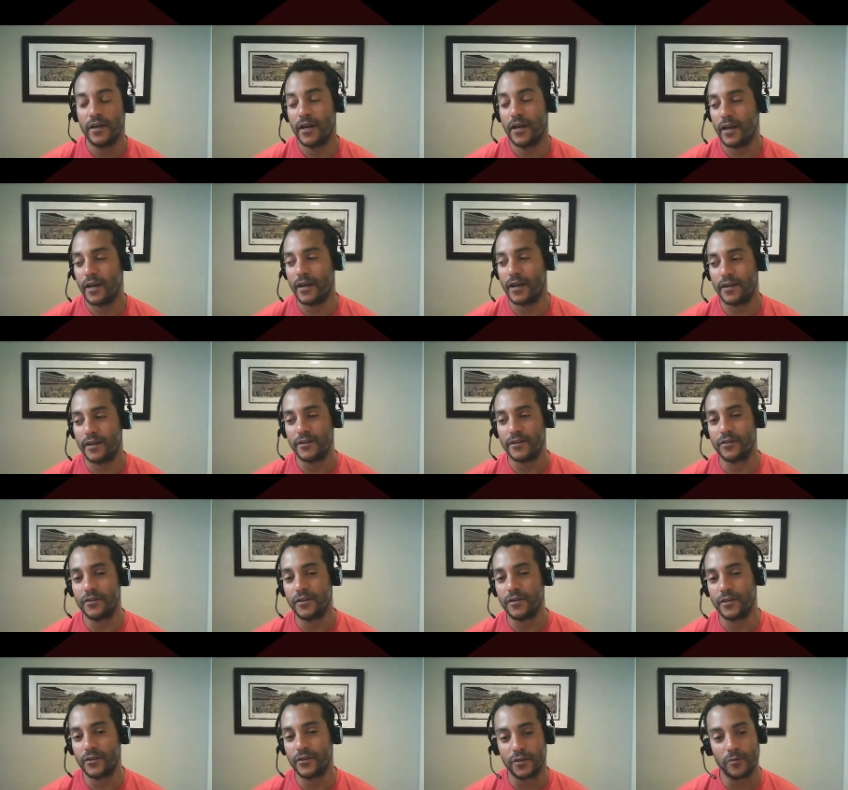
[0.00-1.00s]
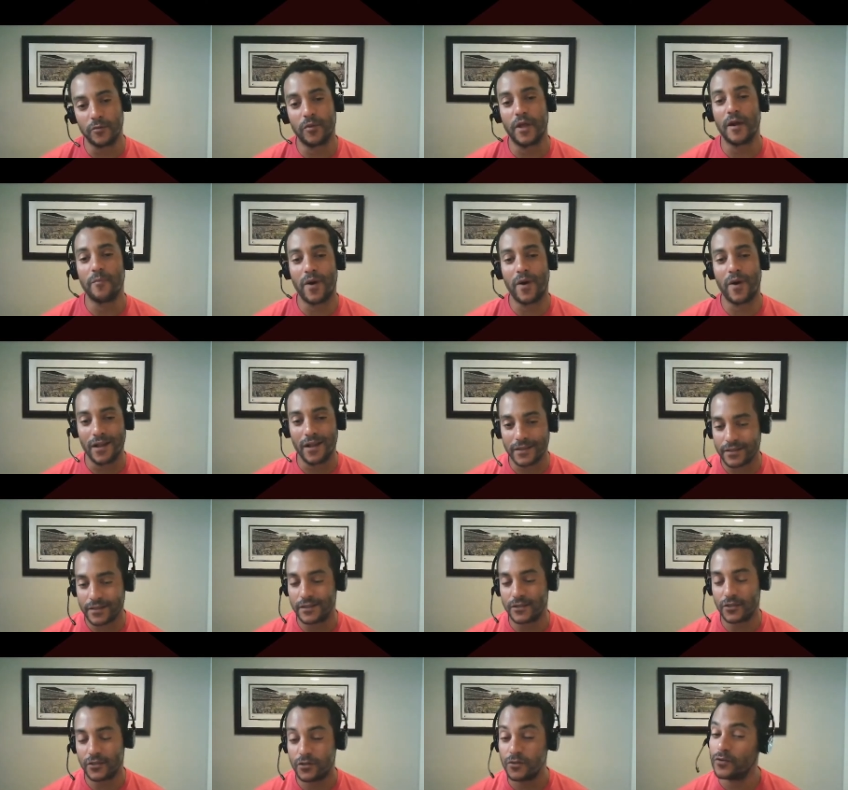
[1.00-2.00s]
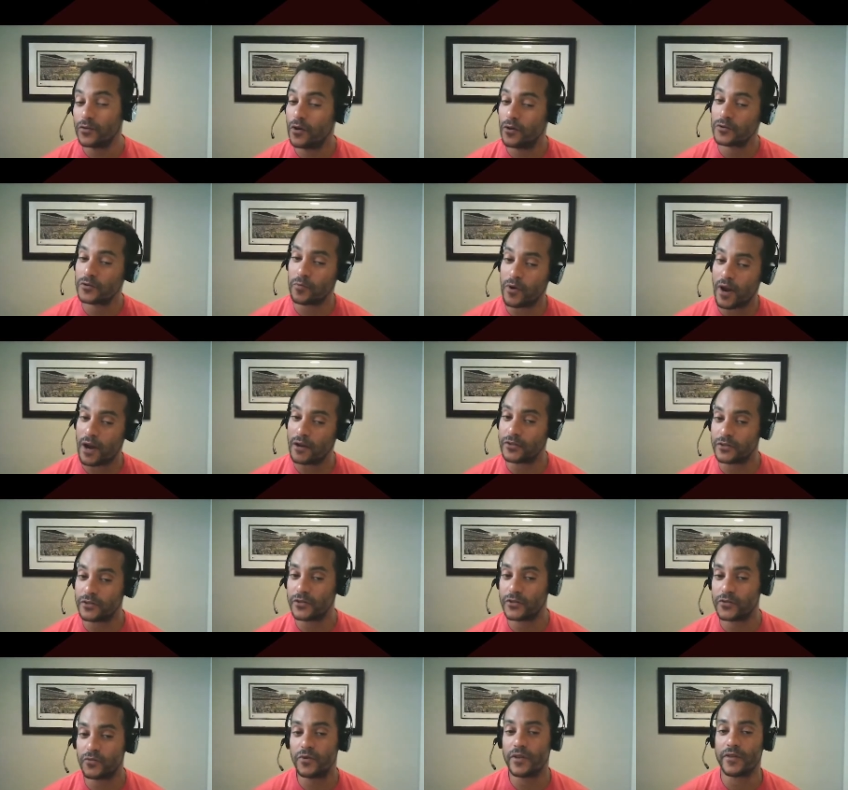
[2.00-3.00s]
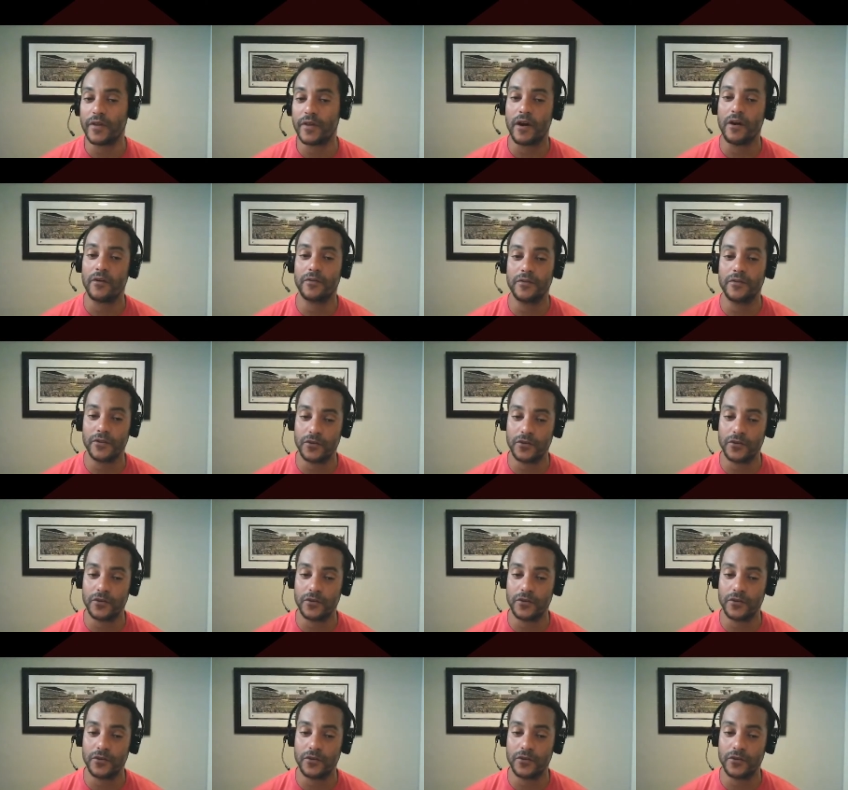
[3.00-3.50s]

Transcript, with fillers: And you can apply policies to those browsers without